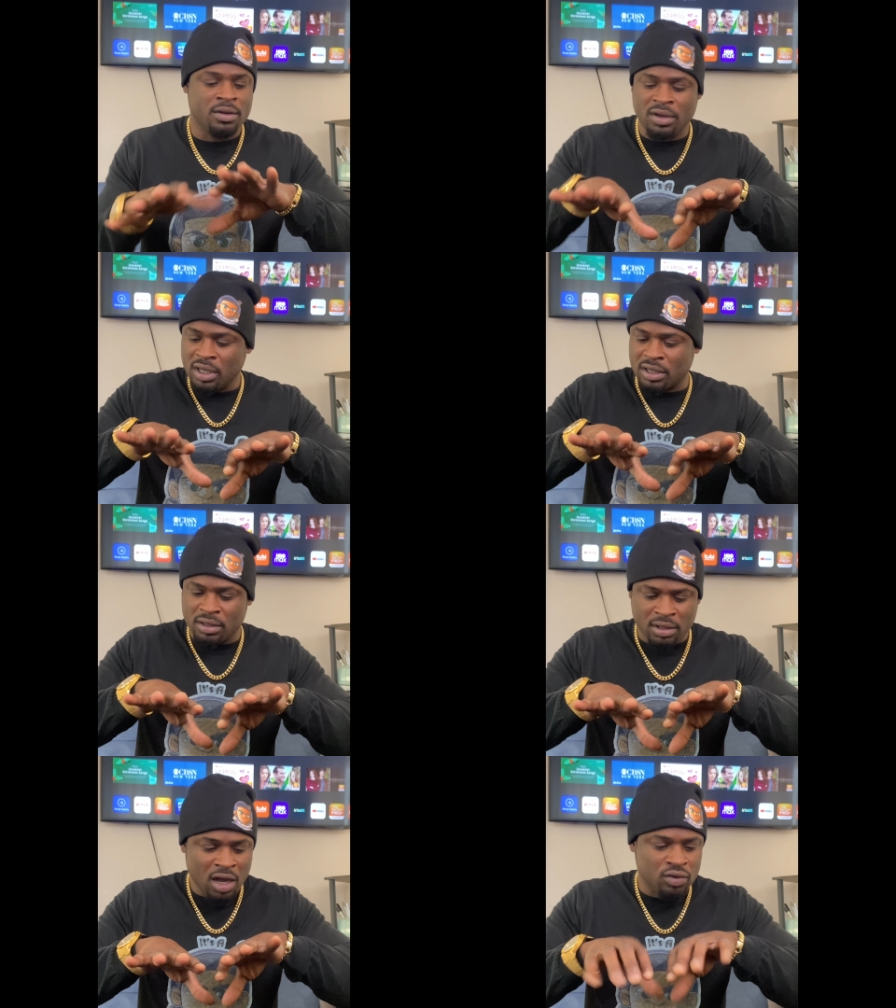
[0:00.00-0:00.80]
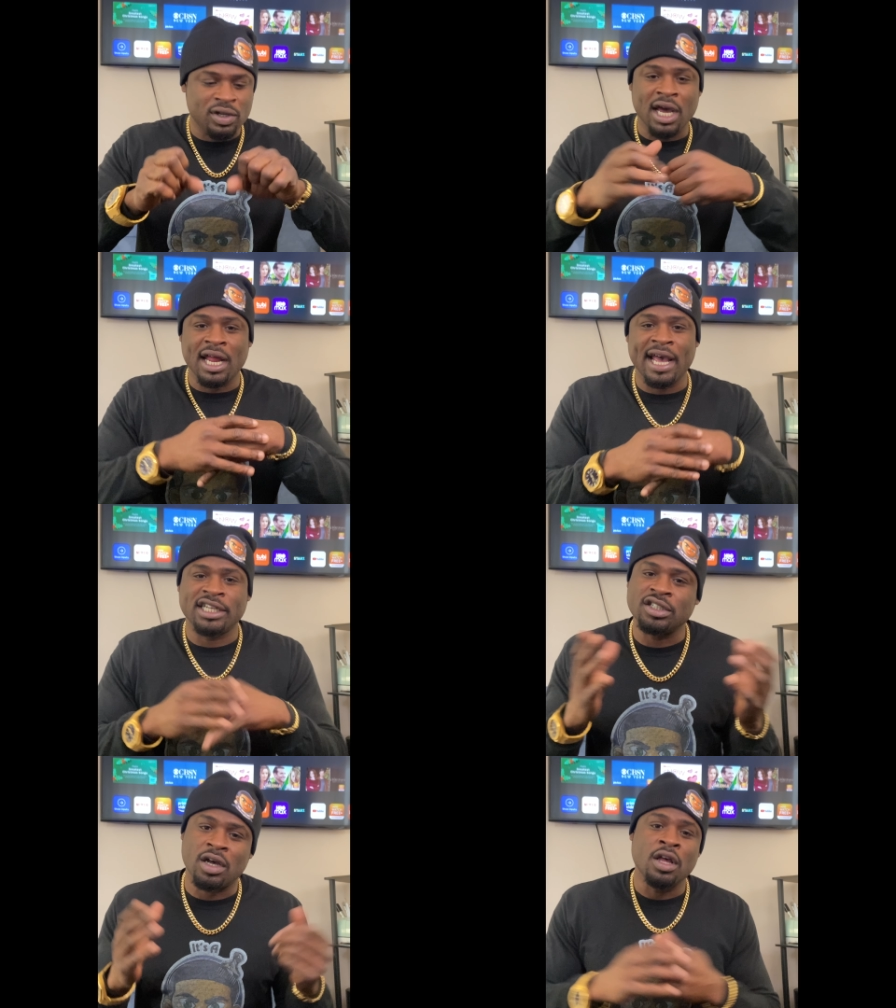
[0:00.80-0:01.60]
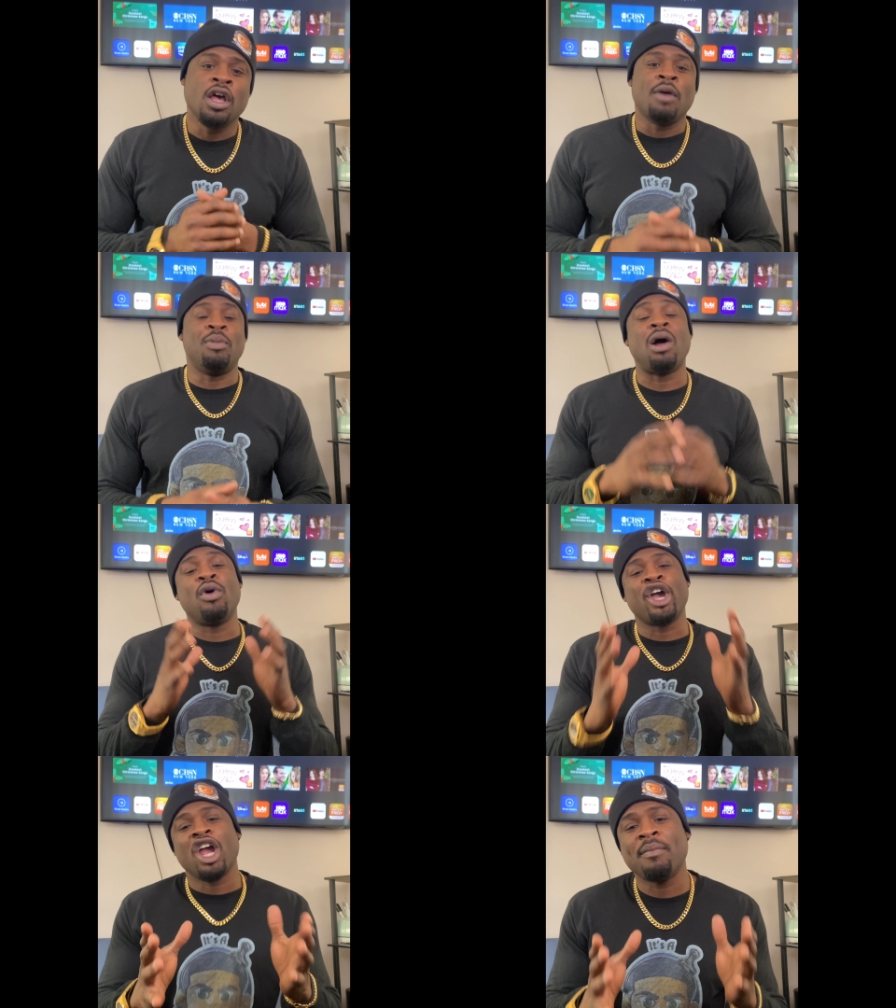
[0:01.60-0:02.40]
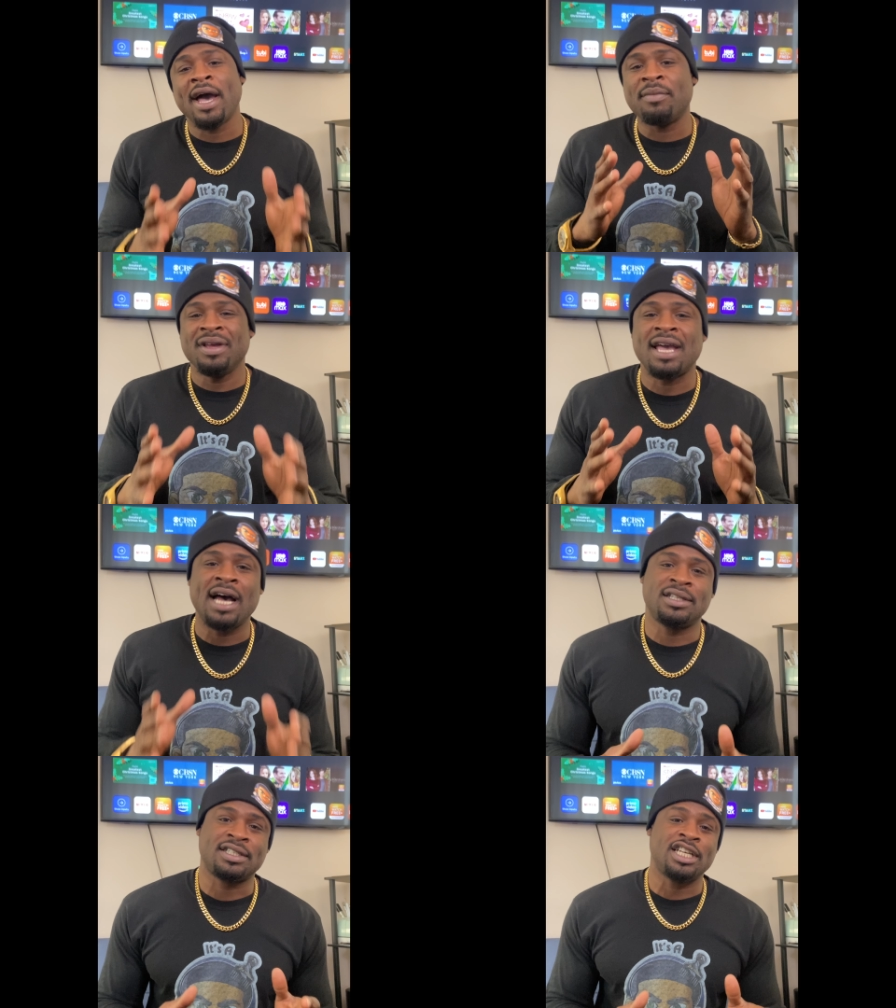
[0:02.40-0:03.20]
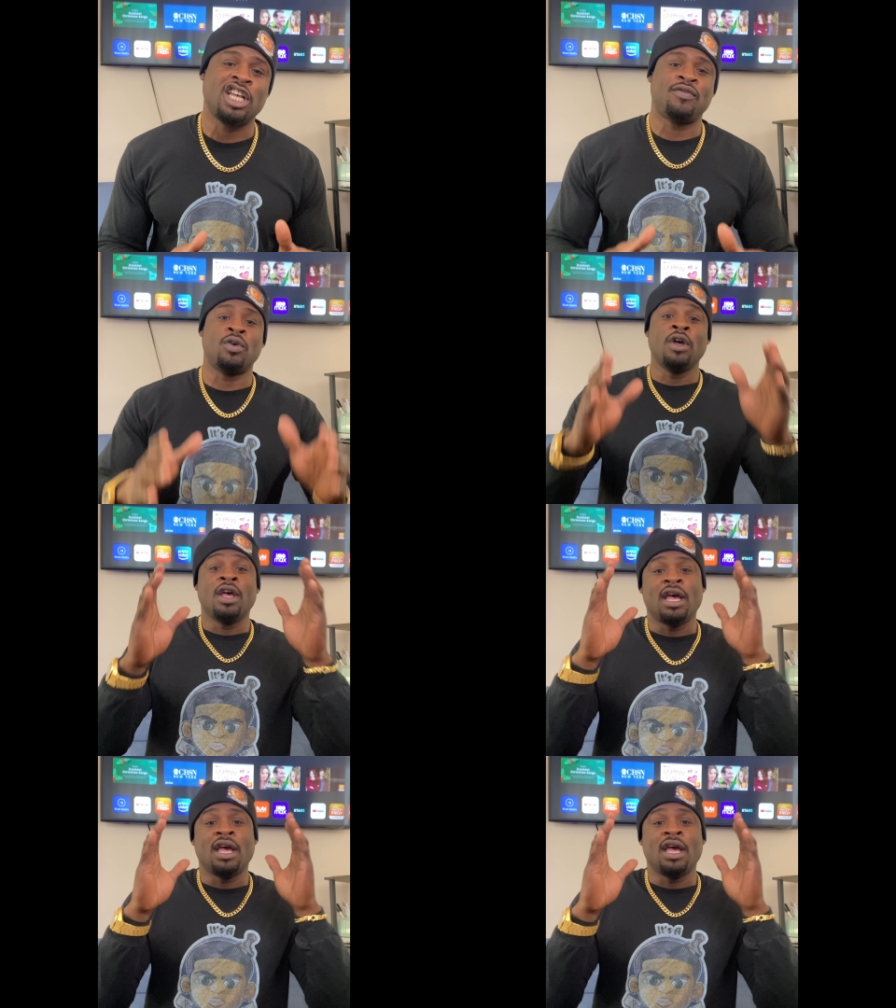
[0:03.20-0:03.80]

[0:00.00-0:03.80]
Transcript: Nigga, Knuckles kind of ass. You know, but I want everybody to be kind of successful